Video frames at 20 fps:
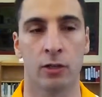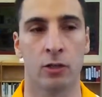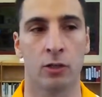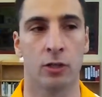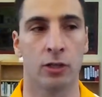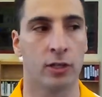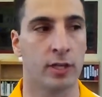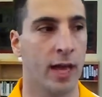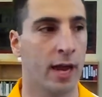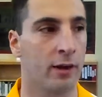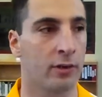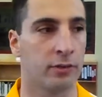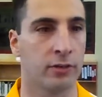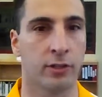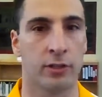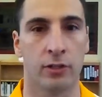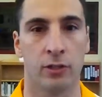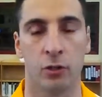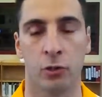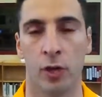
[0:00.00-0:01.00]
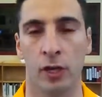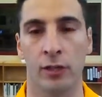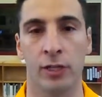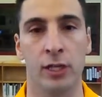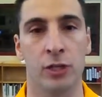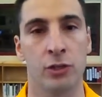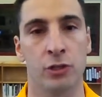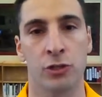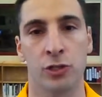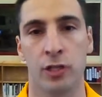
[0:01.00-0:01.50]
Good character, great
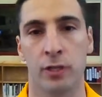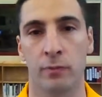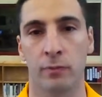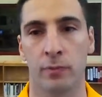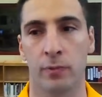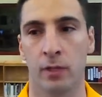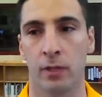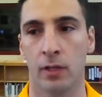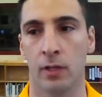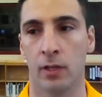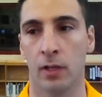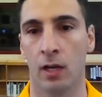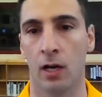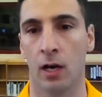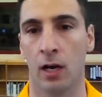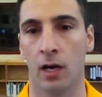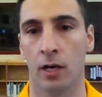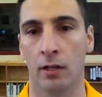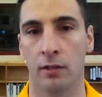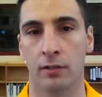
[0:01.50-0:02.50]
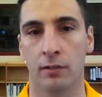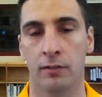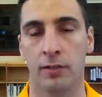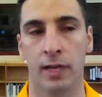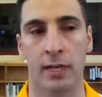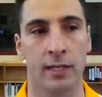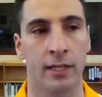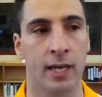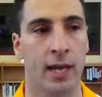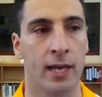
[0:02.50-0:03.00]
leadership,
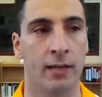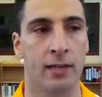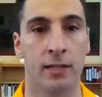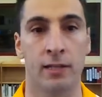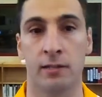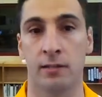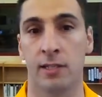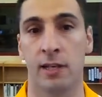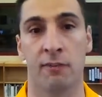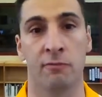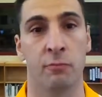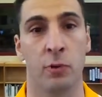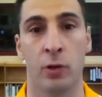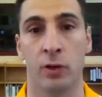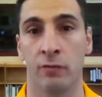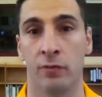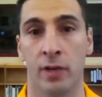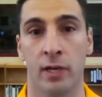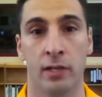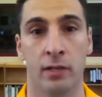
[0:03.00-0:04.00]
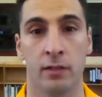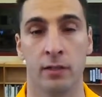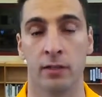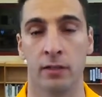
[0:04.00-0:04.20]
dedicated and self-motivated.